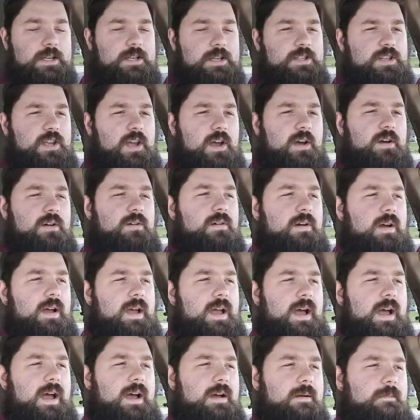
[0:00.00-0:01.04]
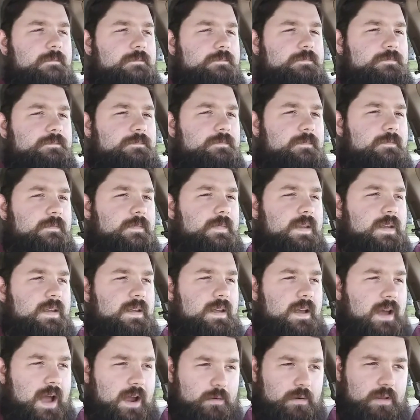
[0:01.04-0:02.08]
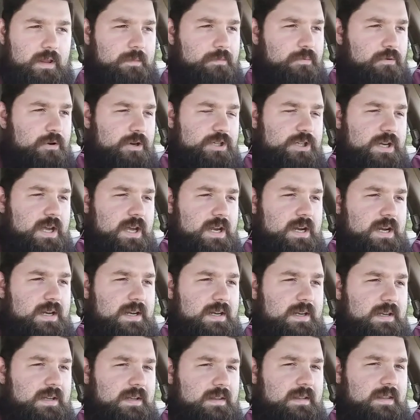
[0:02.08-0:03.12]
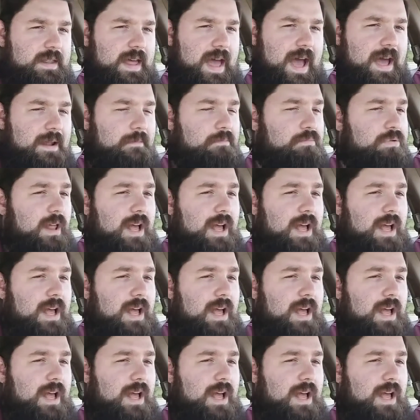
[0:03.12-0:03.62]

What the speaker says: So I really appreciated that.